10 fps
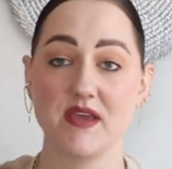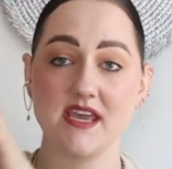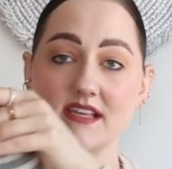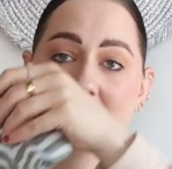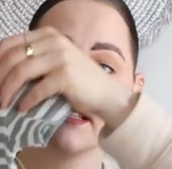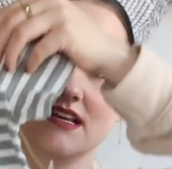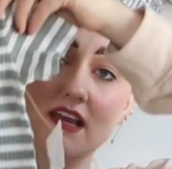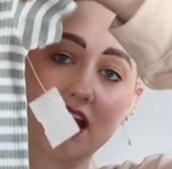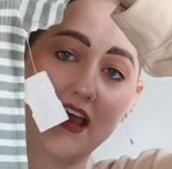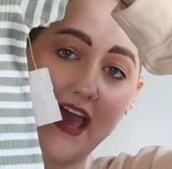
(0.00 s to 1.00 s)
piece
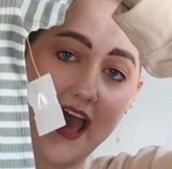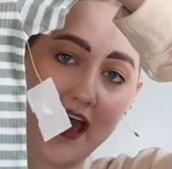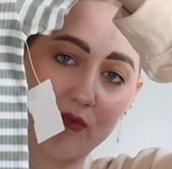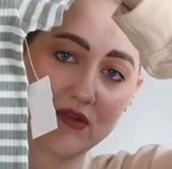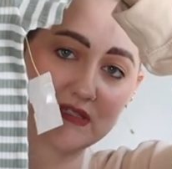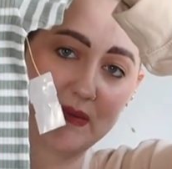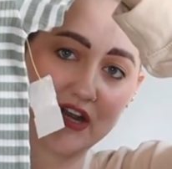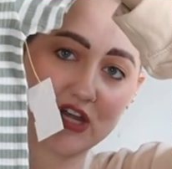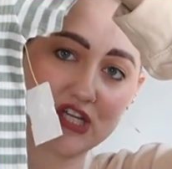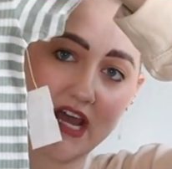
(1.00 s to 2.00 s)
at Once
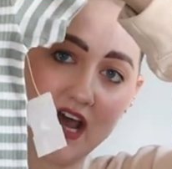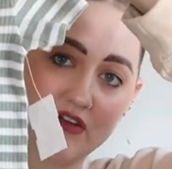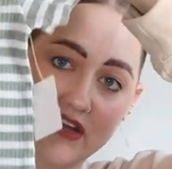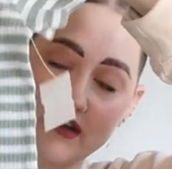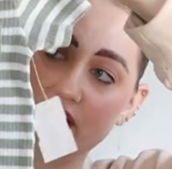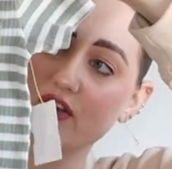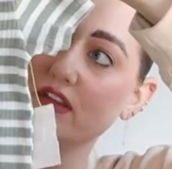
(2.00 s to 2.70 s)
Upon a Child, another